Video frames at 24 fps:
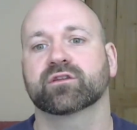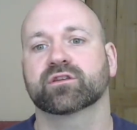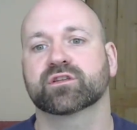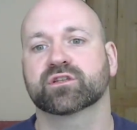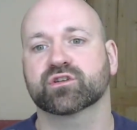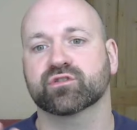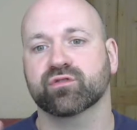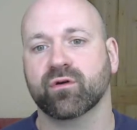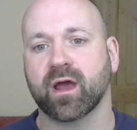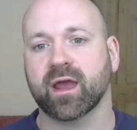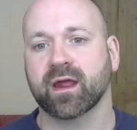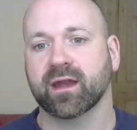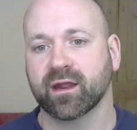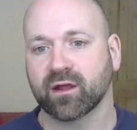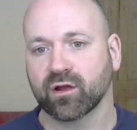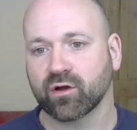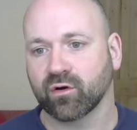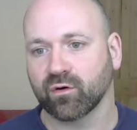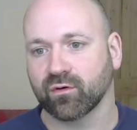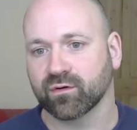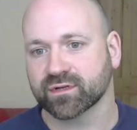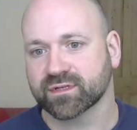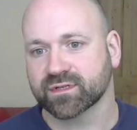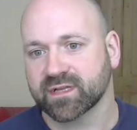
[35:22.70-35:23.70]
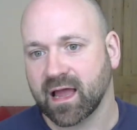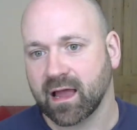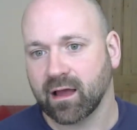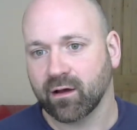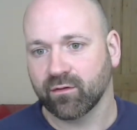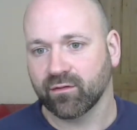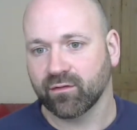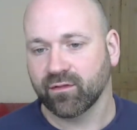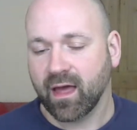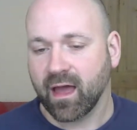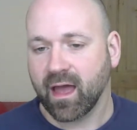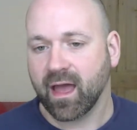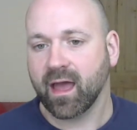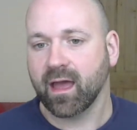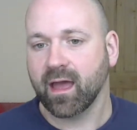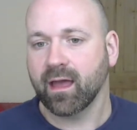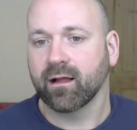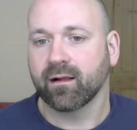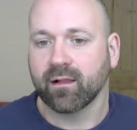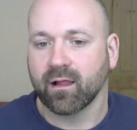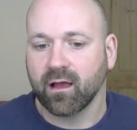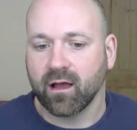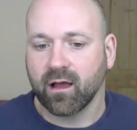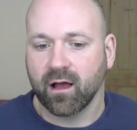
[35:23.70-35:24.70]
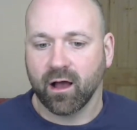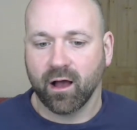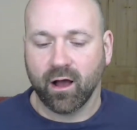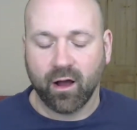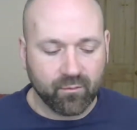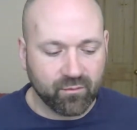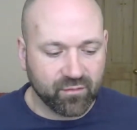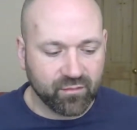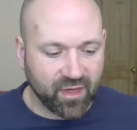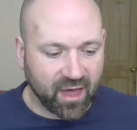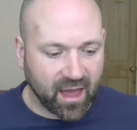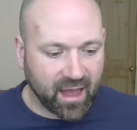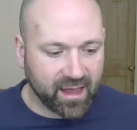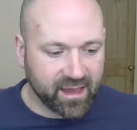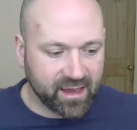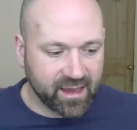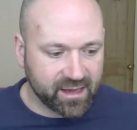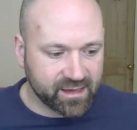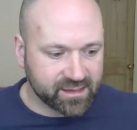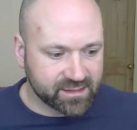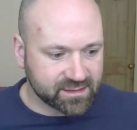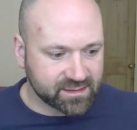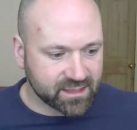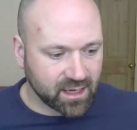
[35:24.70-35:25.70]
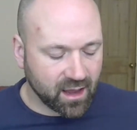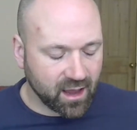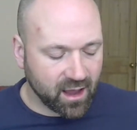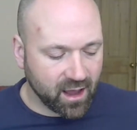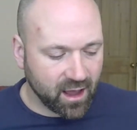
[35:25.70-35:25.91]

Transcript: training course out there that is